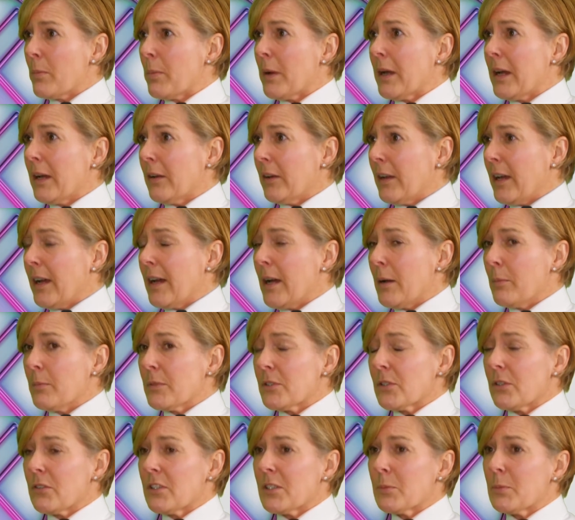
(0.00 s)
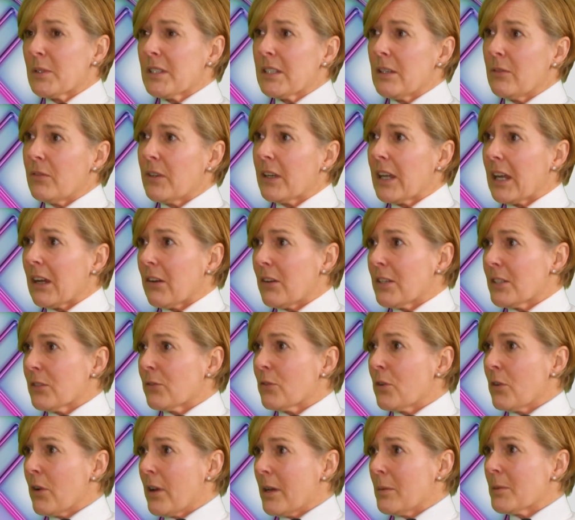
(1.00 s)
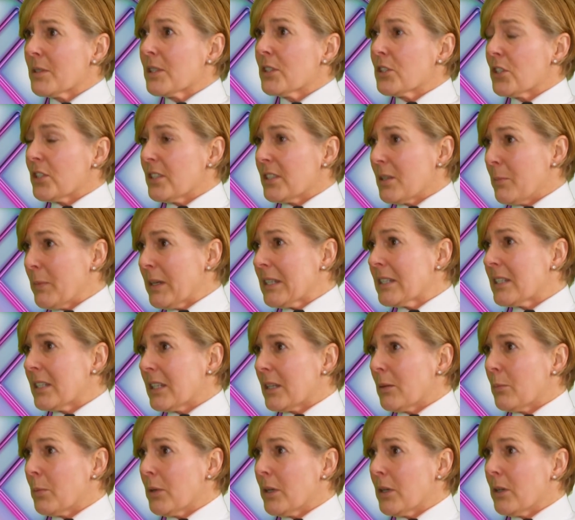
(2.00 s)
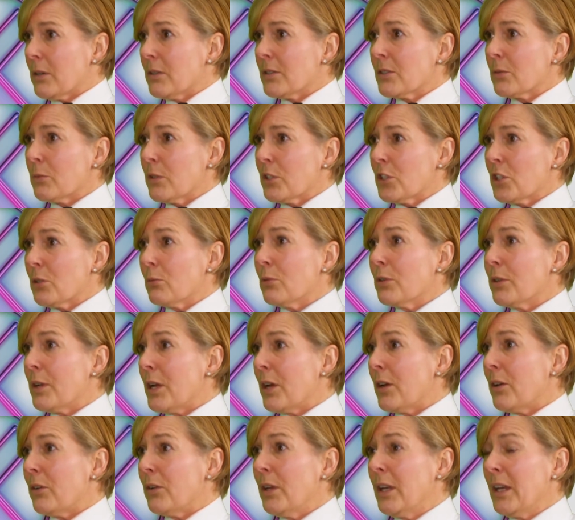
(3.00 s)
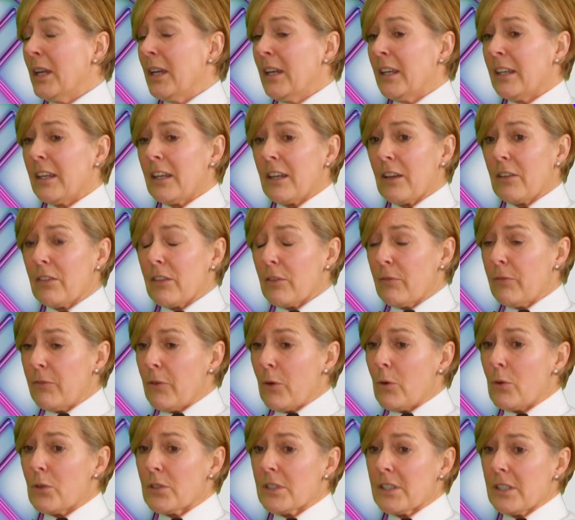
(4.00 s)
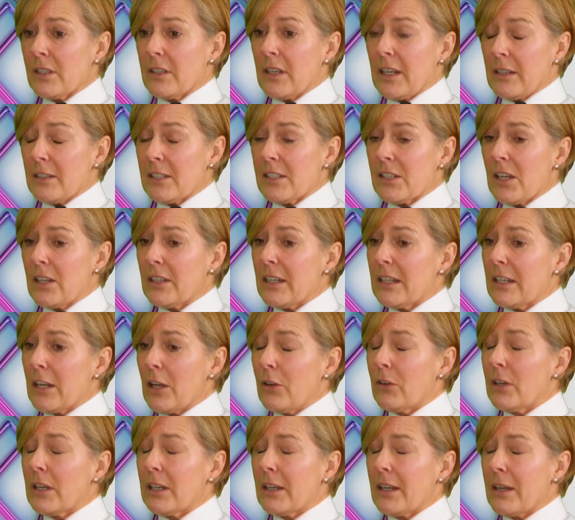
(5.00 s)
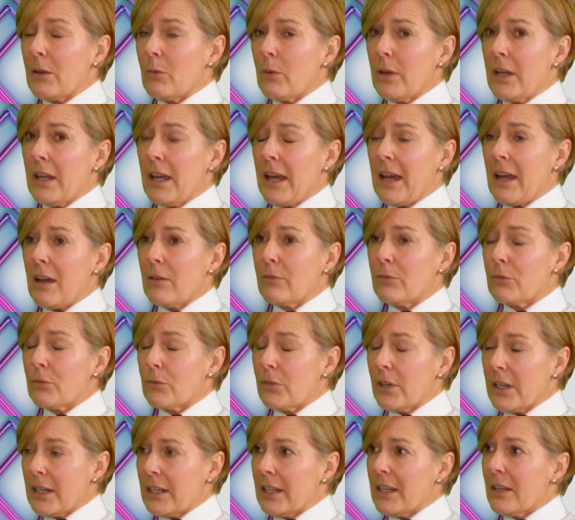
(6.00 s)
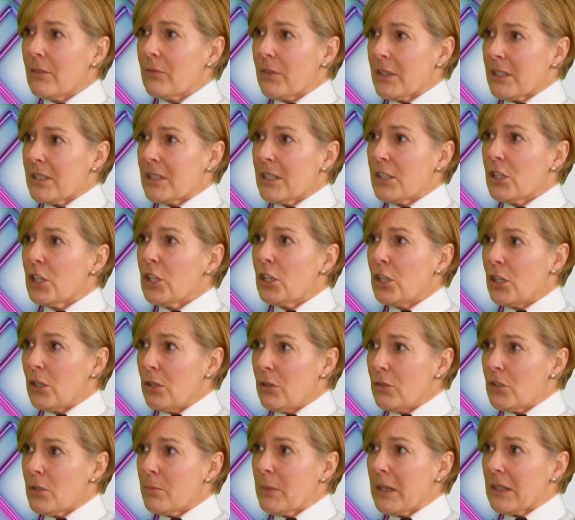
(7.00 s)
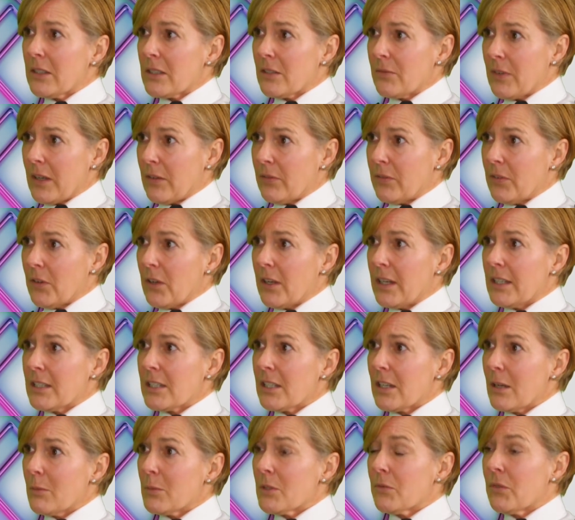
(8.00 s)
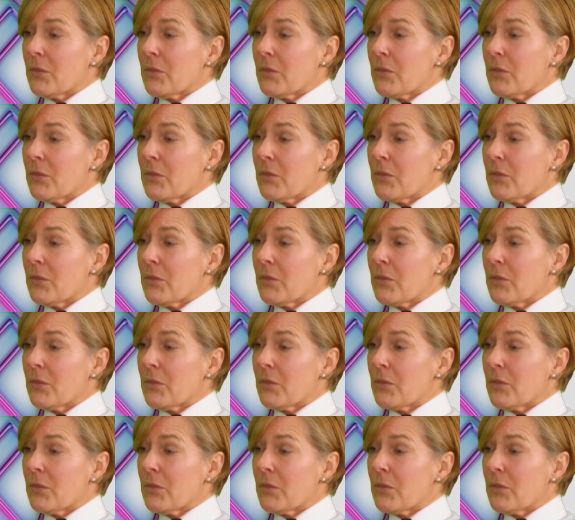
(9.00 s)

about um, sort of specific areas of crime, such as domestic abuse, which you will know, you know, the force and, and certainly locally, we have really invested a huge amount of effort in terms